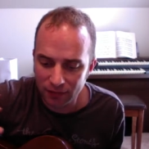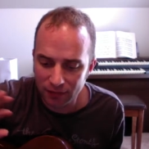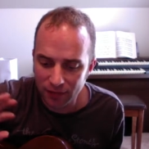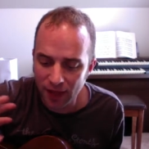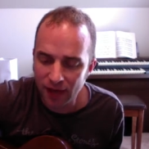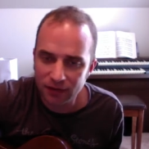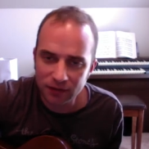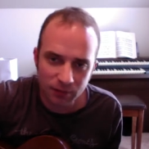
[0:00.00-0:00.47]

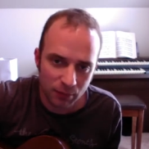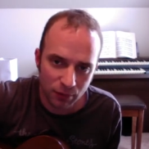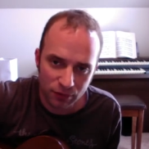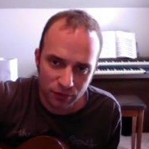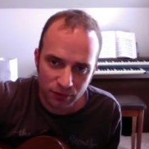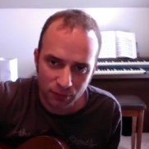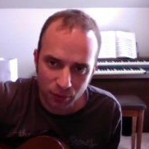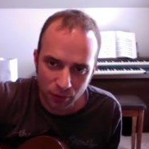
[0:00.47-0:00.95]
That's the
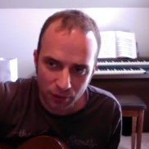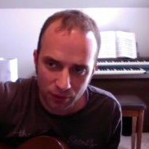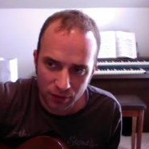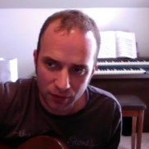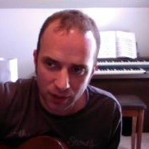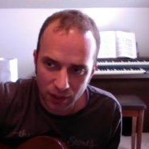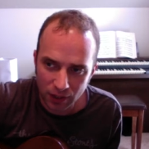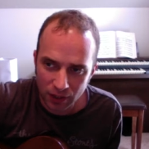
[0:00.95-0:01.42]
most important
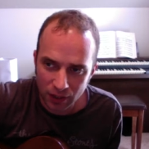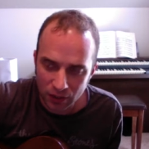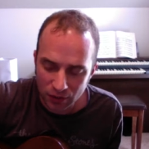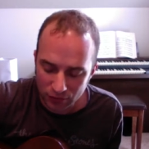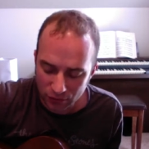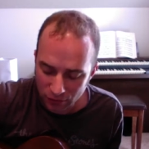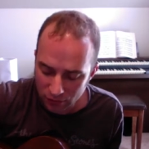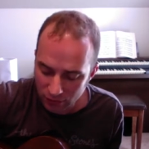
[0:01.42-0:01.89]
thing.
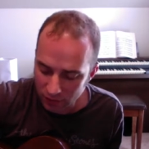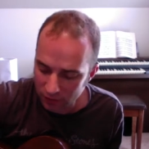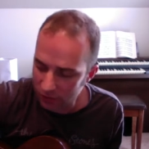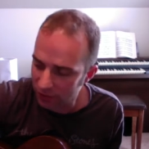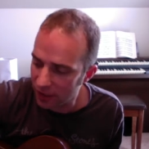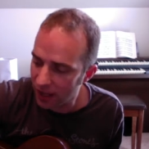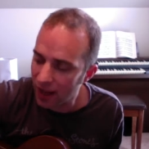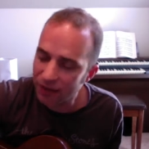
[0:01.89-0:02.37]
So
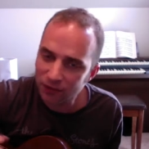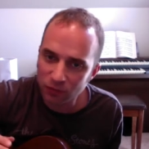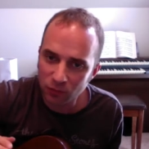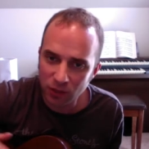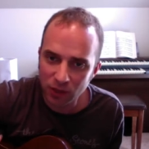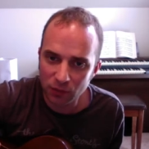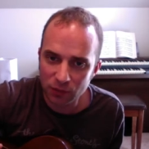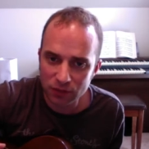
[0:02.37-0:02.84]
this last
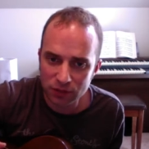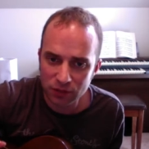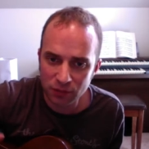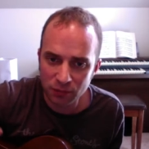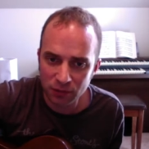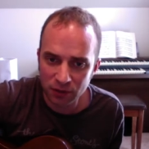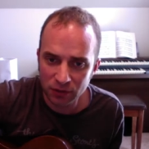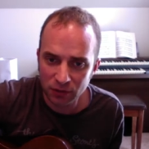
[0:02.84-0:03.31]
week, what you should
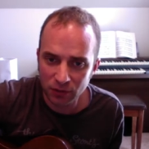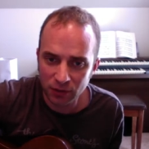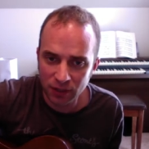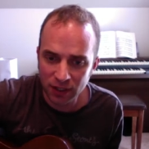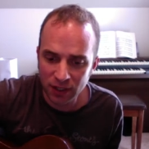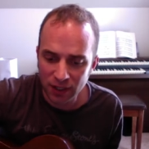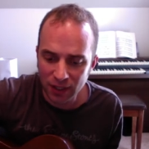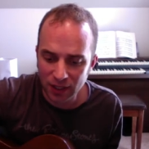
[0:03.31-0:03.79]
have been
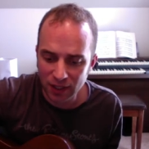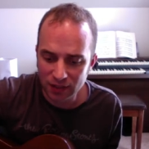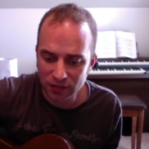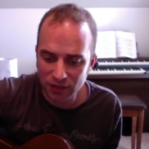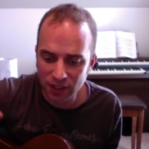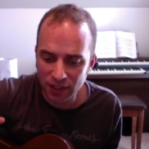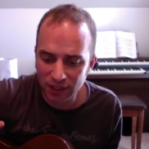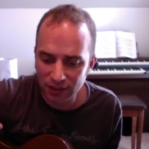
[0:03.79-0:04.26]
doing is
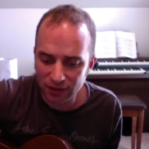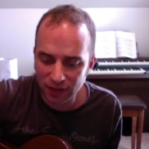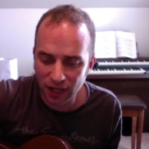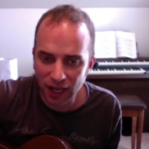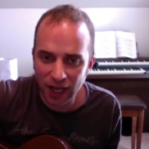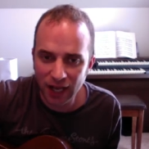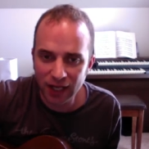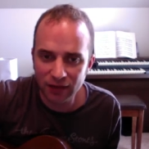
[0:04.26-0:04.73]
trying to get the
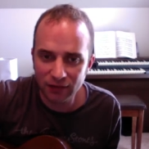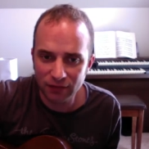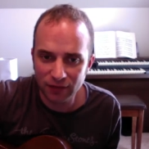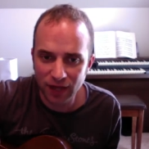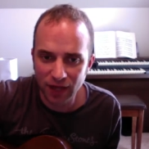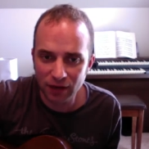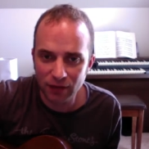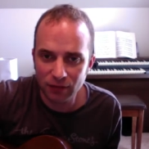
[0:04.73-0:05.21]
hang of
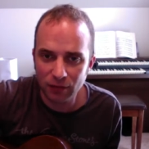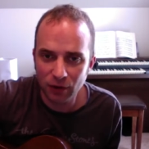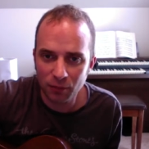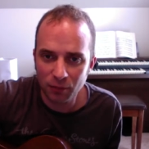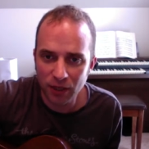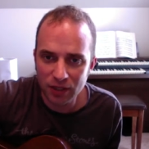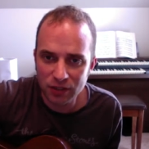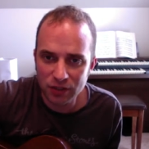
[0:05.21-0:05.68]
that
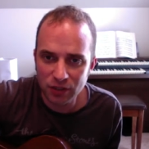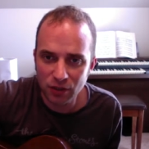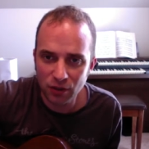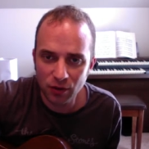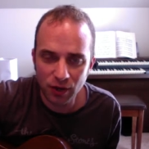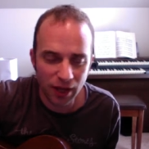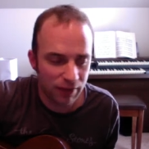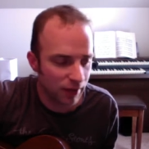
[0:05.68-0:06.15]

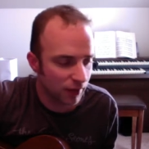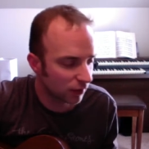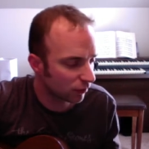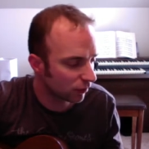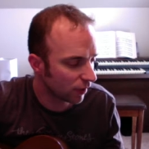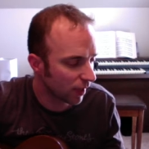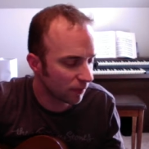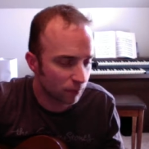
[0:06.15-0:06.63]
arpeggio, and then
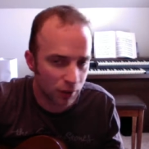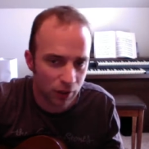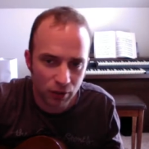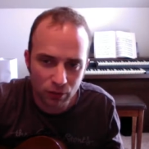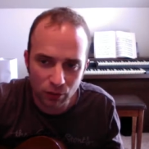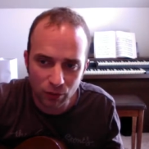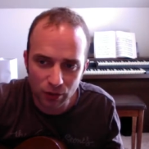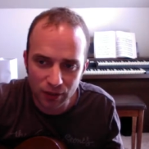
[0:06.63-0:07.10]
put a
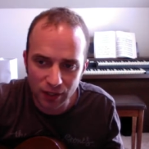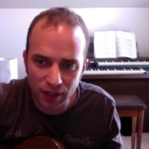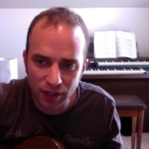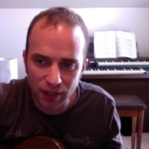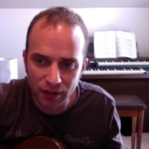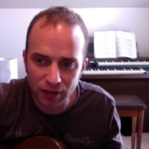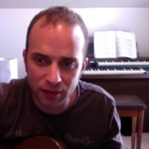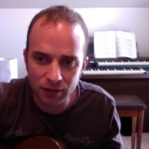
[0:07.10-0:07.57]
chord
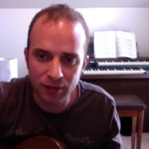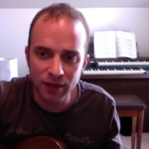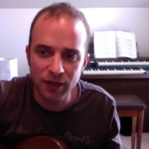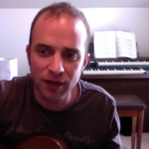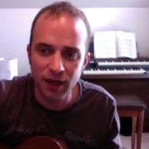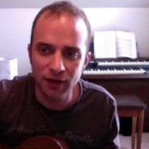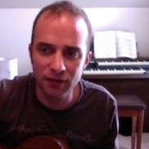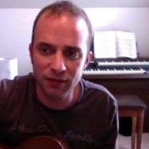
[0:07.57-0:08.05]
down,
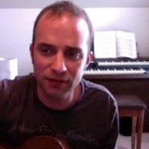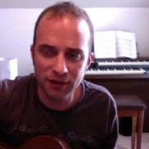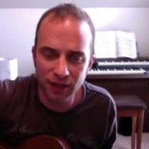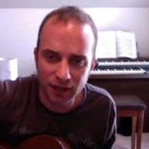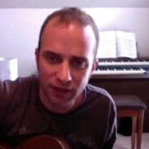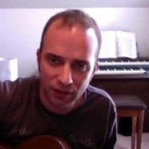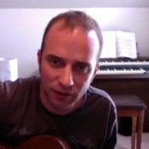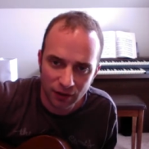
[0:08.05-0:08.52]
and then
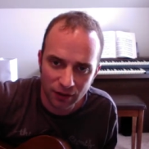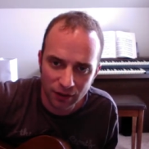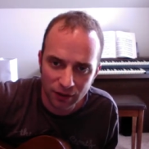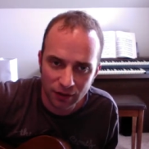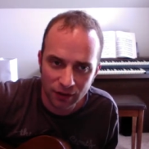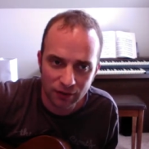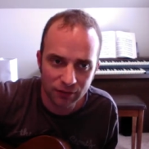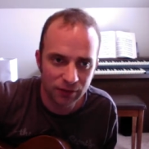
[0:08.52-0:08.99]
take it
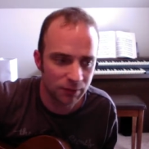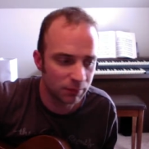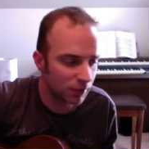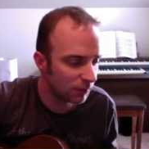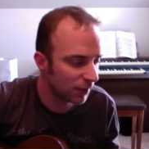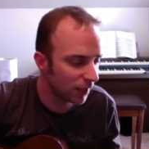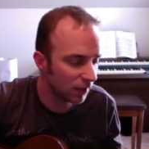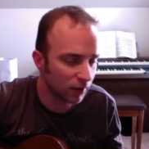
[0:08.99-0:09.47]
off, and then
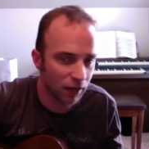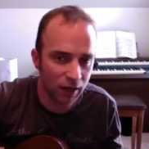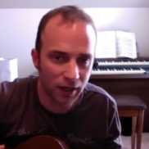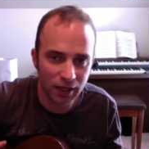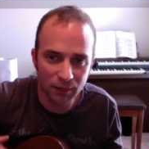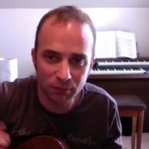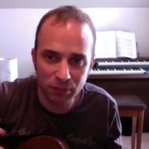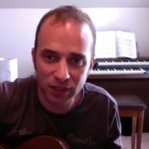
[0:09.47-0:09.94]
put it back
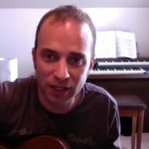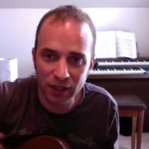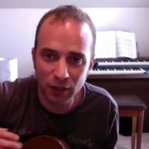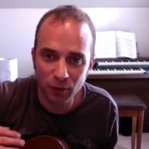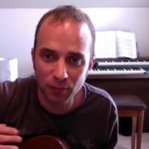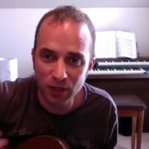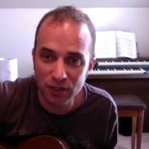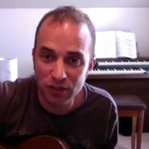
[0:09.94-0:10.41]
on, and playing
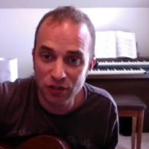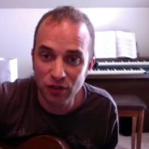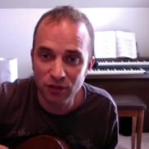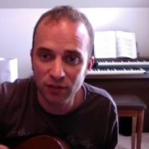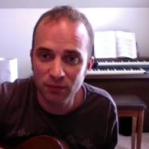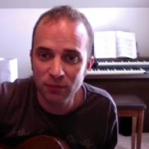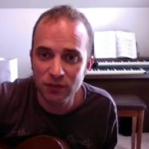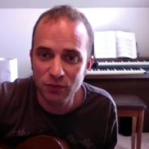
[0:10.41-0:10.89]

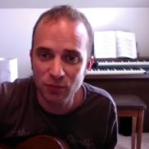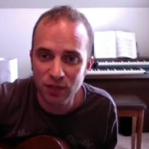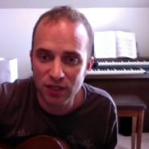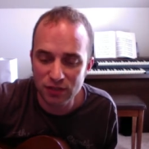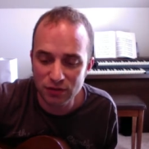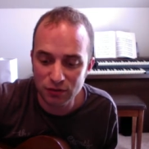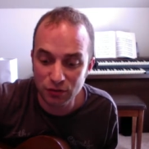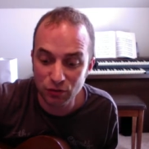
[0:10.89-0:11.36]
arpeggios in
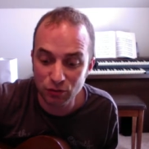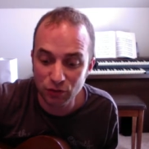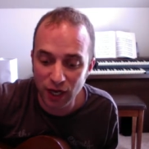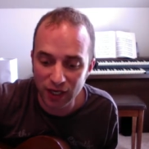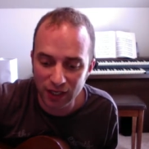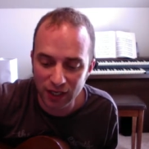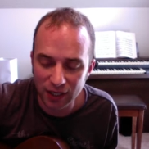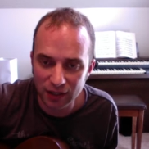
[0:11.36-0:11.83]
between so your
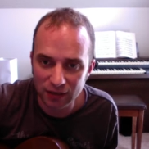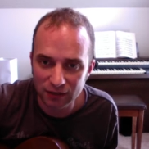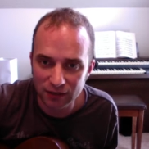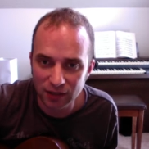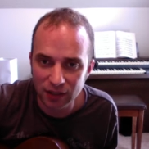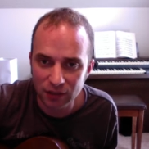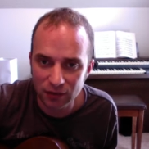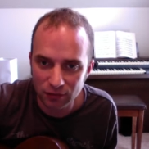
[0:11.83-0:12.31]
right hand is
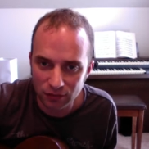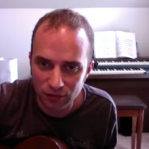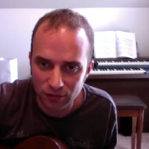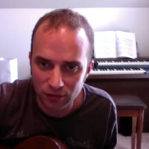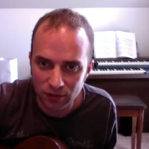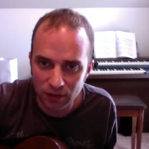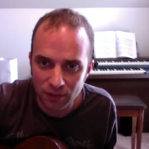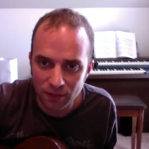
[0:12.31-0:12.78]
getting used
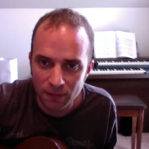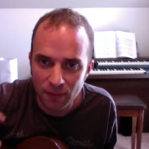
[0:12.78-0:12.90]
to it.